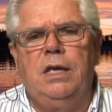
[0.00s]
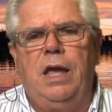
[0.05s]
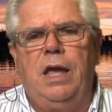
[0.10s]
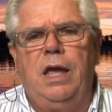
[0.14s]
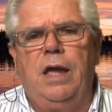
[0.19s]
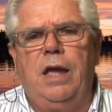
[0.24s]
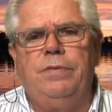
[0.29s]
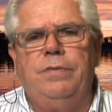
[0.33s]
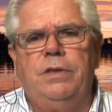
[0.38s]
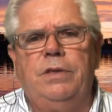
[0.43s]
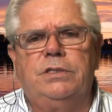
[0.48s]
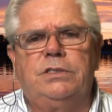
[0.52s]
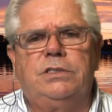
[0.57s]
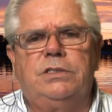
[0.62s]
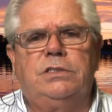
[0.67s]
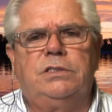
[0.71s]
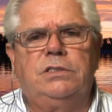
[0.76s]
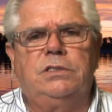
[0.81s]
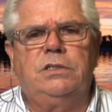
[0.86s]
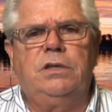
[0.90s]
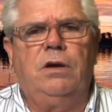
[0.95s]
and
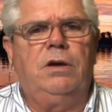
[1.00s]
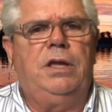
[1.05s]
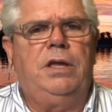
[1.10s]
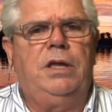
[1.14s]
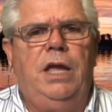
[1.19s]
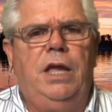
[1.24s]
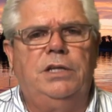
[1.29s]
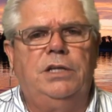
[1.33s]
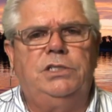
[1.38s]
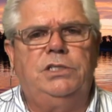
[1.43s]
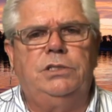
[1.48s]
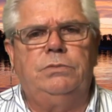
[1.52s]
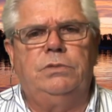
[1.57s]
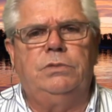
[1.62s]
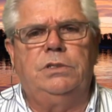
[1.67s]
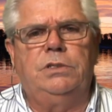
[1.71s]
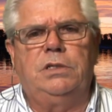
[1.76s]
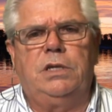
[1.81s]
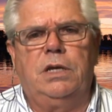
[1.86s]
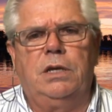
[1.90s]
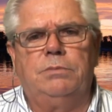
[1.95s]
this
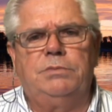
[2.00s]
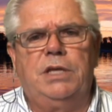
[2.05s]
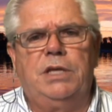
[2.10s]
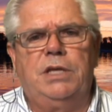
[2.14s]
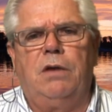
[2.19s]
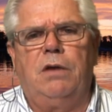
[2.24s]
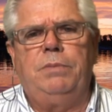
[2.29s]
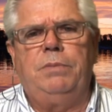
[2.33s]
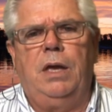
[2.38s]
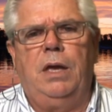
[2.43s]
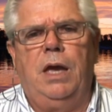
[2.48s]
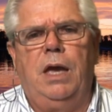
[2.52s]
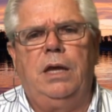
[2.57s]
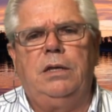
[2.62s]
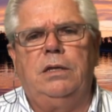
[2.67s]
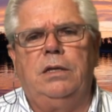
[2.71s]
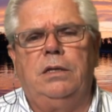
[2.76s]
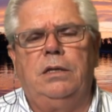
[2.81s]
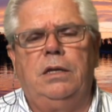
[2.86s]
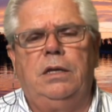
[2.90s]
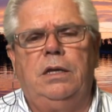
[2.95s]
gargantuan comes out
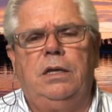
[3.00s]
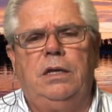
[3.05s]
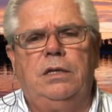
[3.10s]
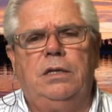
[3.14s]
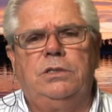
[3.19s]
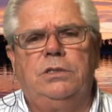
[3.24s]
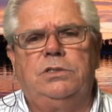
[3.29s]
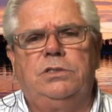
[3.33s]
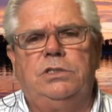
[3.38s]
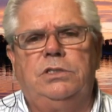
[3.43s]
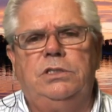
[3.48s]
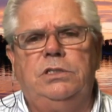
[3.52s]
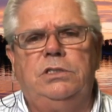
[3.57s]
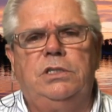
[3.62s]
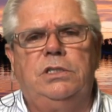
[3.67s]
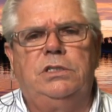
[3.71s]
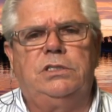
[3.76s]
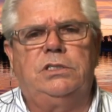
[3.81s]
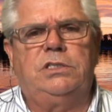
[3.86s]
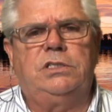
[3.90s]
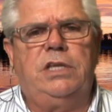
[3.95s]
behind it, and she
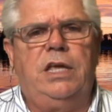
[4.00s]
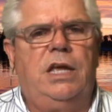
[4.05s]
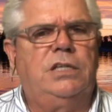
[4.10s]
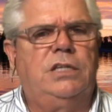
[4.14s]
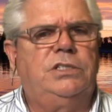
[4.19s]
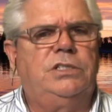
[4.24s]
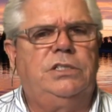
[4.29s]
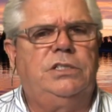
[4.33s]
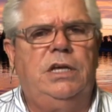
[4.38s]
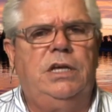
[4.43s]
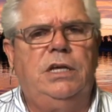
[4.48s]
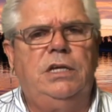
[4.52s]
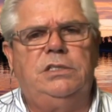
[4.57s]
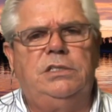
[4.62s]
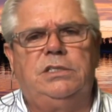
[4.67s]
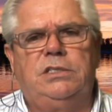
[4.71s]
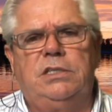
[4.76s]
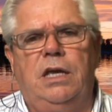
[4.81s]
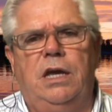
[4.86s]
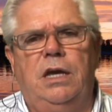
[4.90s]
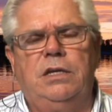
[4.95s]
just sashayed
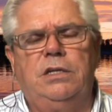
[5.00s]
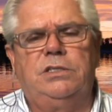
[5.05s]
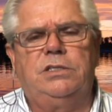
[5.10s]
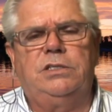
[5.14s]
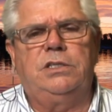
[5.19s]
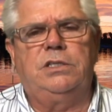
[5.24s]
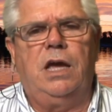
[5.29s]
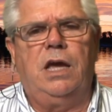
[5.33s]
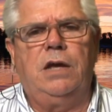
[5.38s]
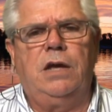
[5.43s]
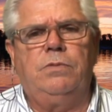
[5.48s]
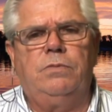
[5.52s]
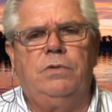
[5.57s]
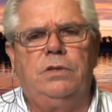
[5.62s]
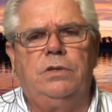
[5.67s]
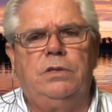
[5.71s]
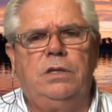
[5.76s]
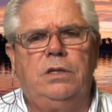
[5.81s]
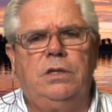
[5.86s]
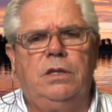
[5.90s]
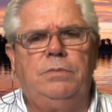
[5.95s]
side to side
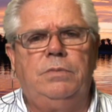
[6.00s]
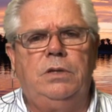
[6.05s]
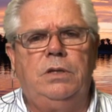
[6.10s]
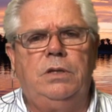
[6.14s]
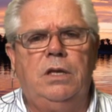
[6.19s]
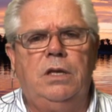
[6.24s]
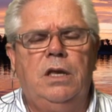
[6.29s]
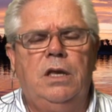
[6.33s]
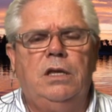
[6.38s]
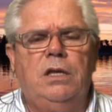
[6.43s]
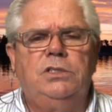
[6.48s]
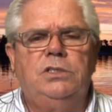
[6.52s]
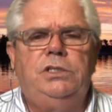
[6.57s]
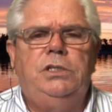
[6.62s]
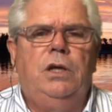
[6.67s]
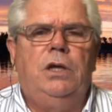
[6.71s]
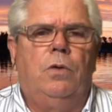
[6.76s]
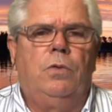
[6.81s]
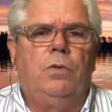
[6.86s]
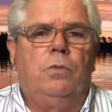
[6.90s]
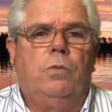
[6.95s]
with it. I mean,
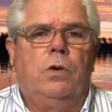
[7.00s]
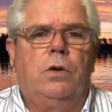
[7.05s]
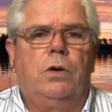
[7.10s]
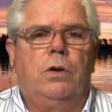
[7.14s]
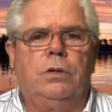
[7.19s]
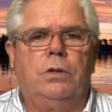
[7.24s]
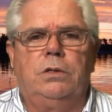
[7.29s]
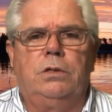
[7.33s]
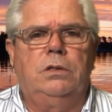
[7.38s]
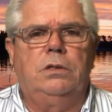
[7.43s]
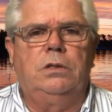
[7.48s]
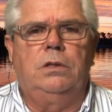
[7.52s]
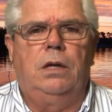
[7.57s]
she owned the world.